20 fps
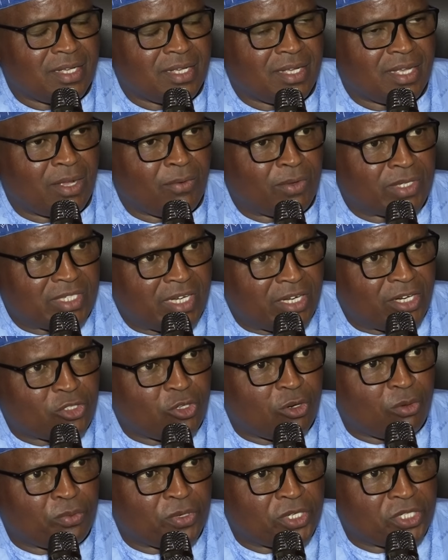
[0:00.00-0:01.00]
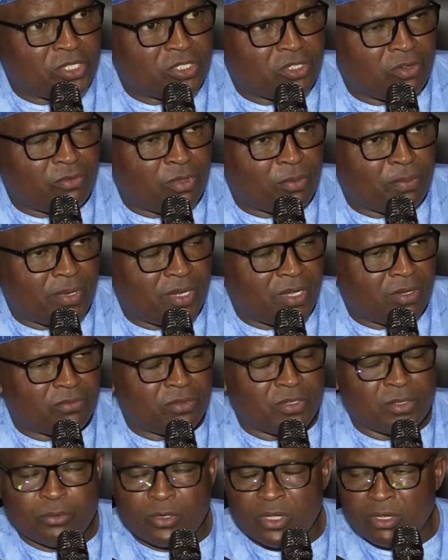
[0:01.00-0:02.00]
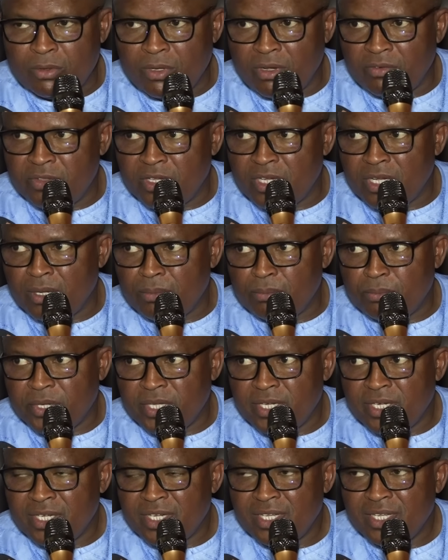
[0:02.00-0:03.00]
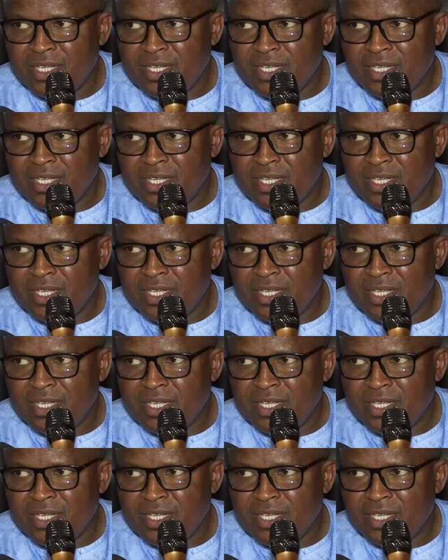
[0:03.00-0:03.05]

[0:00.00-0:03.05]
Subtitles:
I was director of operations of the campaign.